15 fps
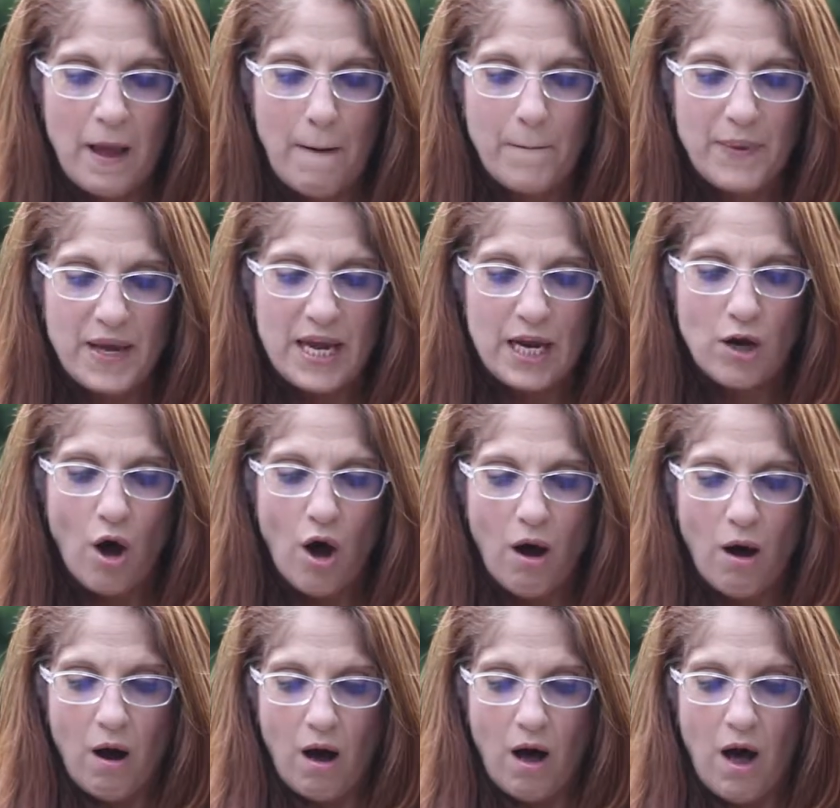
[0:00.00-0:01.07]
being
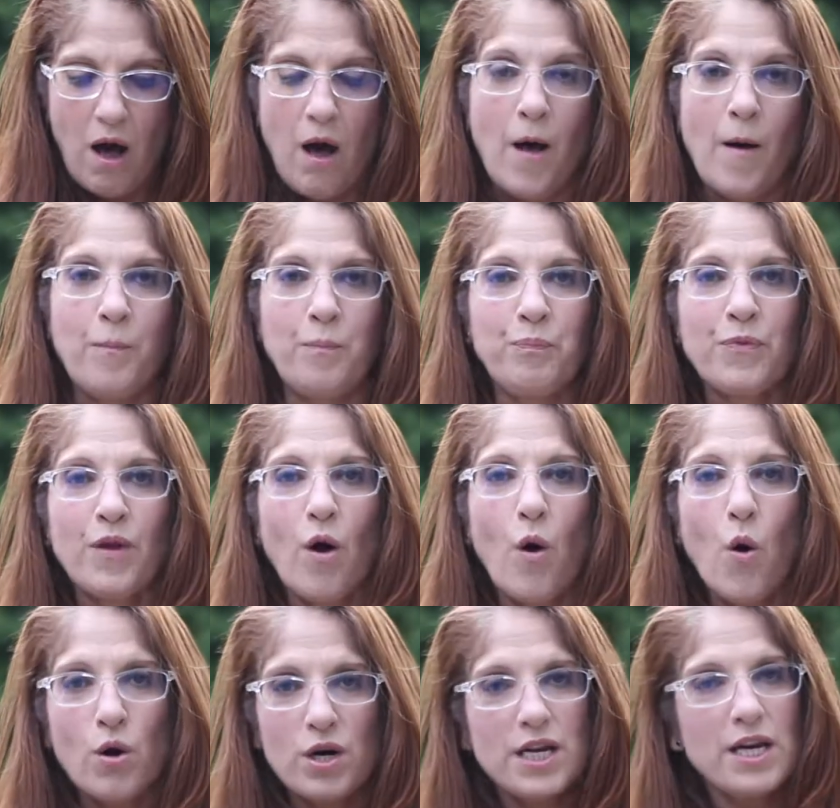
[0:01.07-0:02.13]

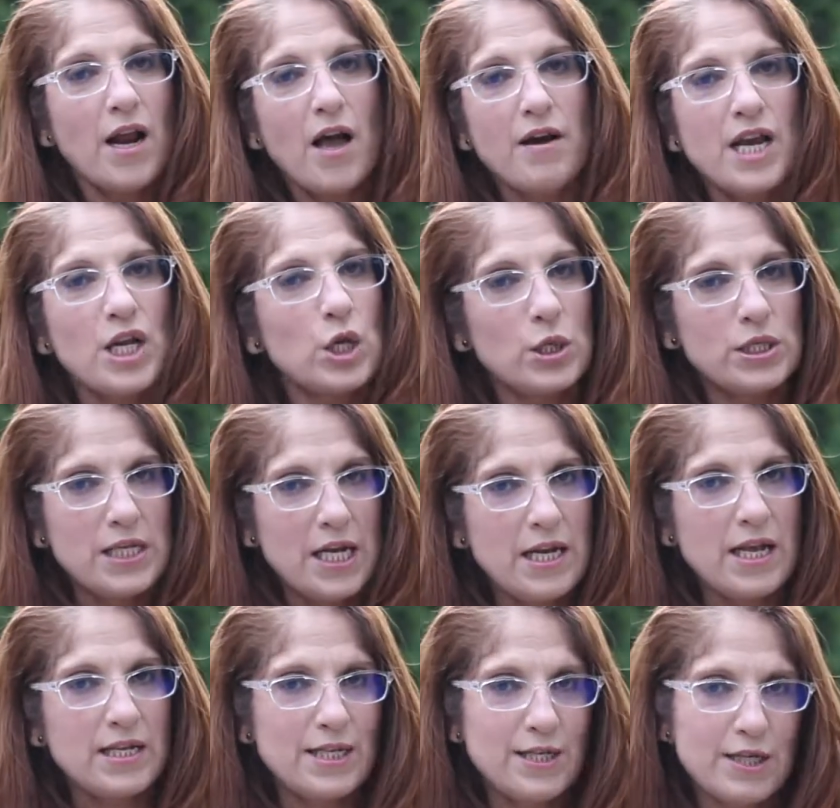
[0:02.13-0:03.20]
ordinary doesn't
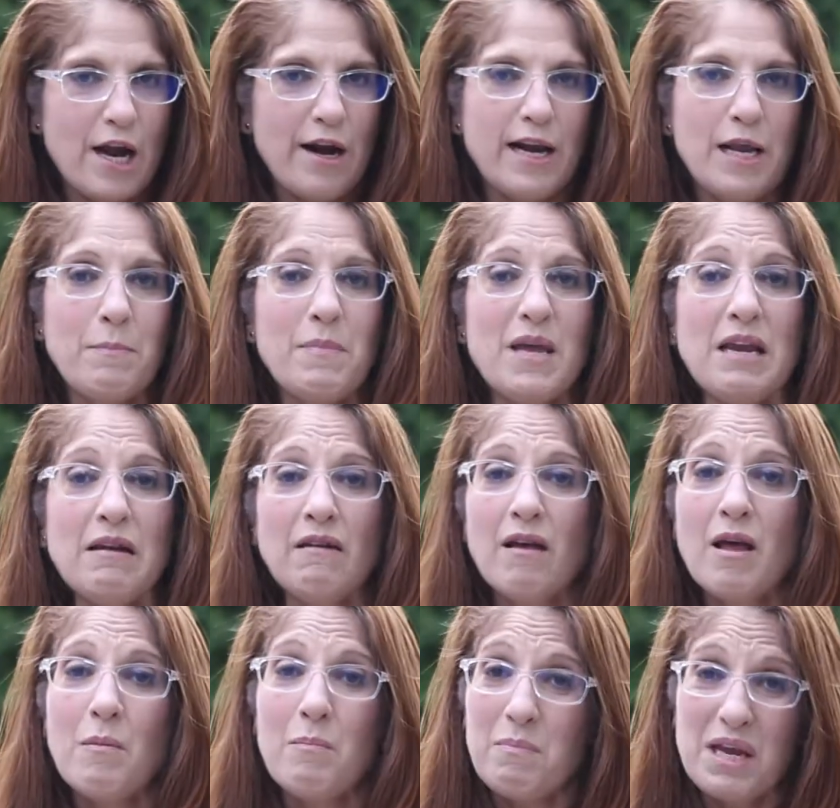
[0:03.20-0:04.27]
necessarily mean
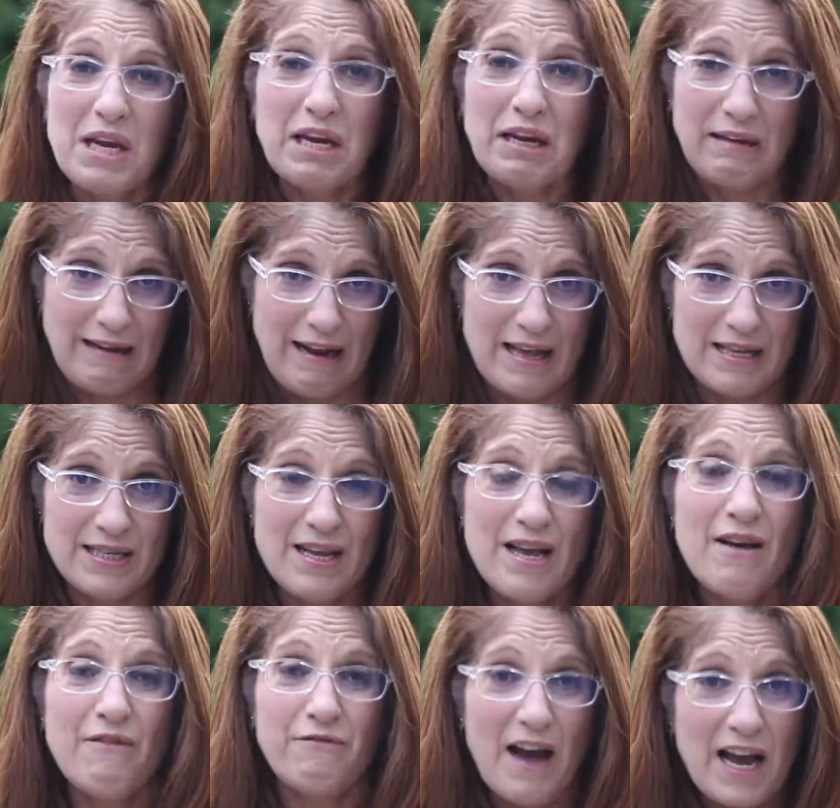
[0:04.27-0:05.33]
meaningless.
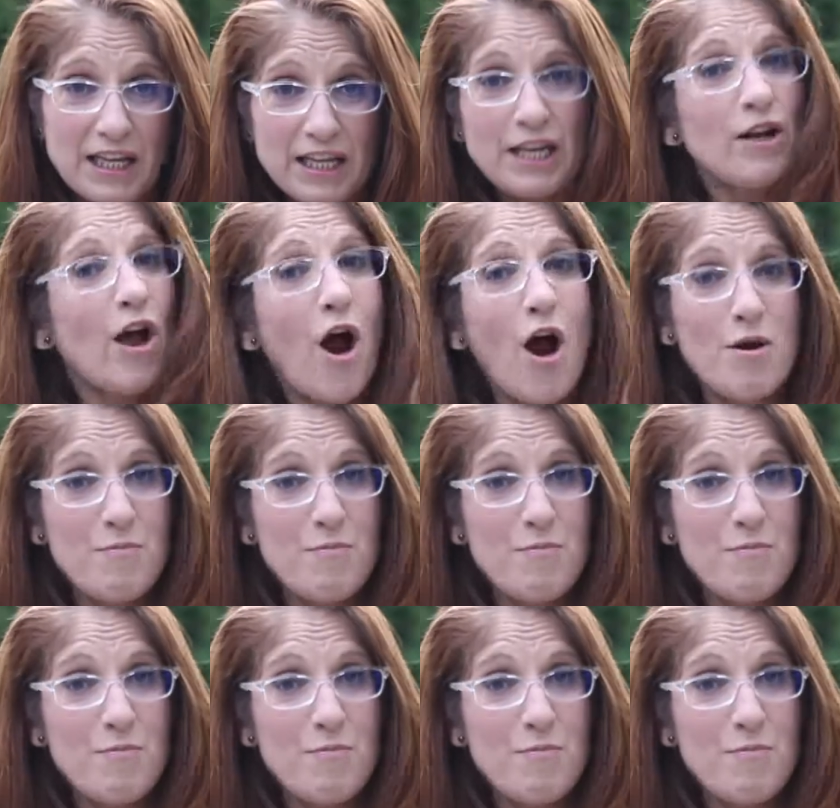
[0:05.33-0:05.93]
Finding our